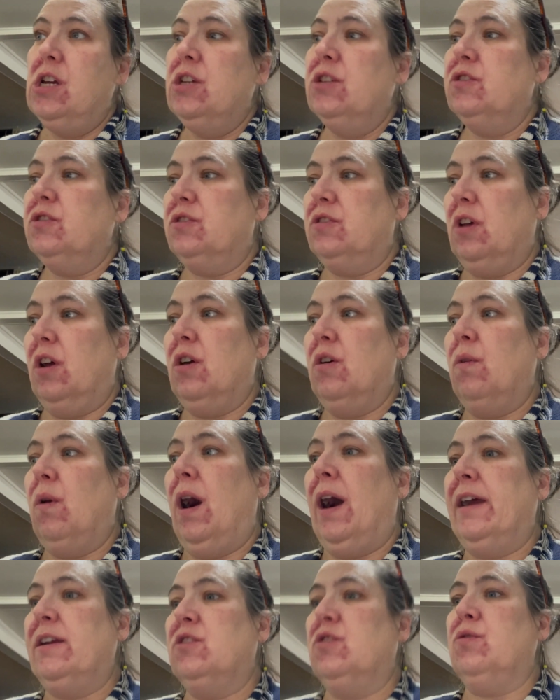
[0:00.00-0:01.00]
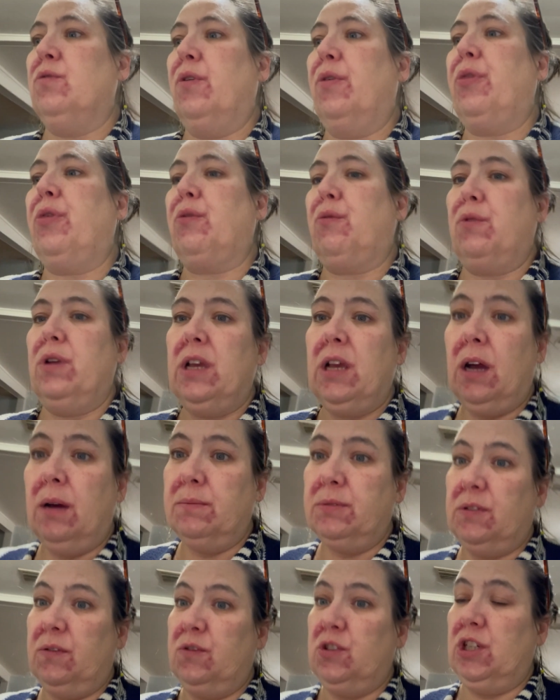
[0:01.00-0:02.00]
So I do 3
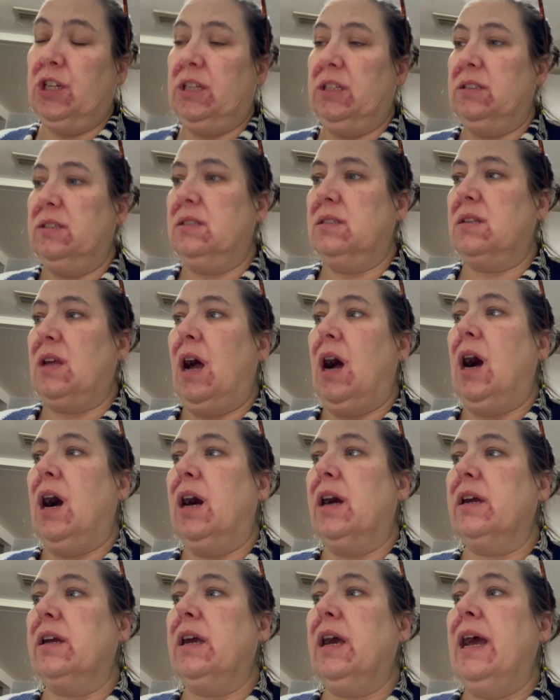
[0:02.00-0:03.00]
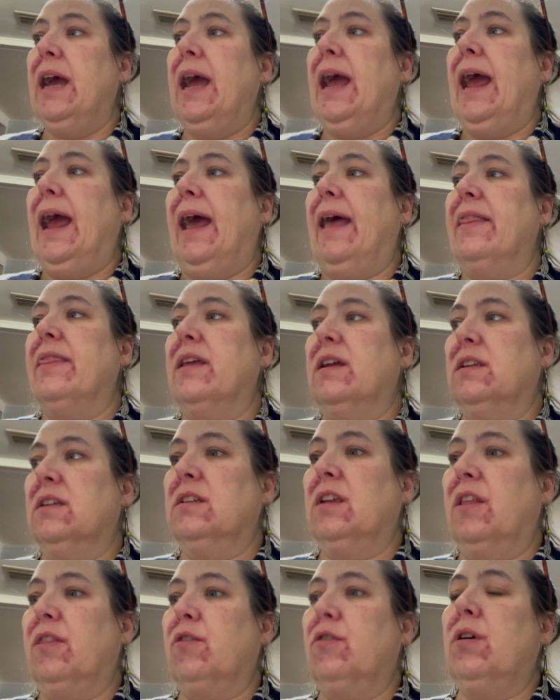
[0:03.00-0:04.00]
cups of chicken stock and then
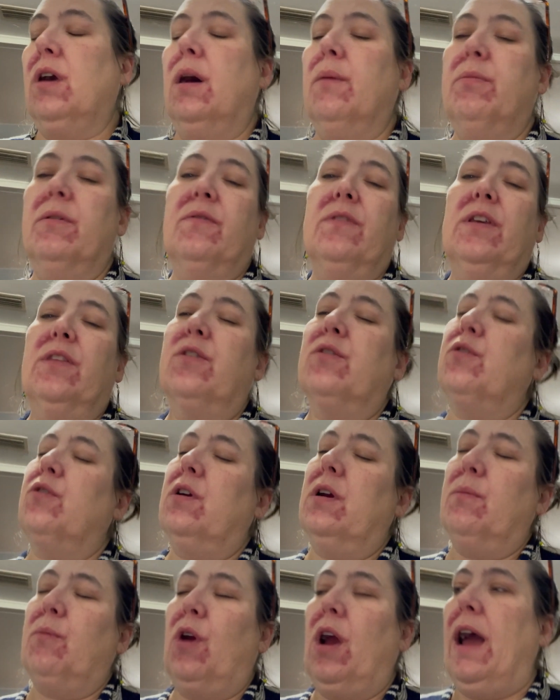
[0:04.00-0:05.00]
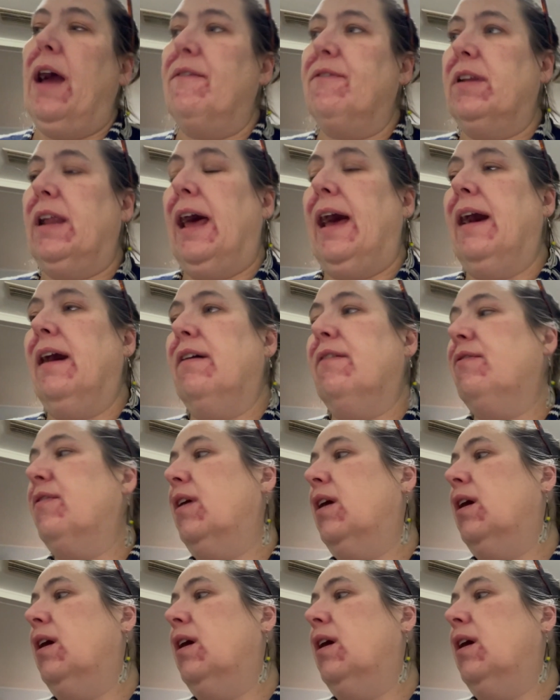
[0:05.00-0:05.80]
another cup of either cream or half and half,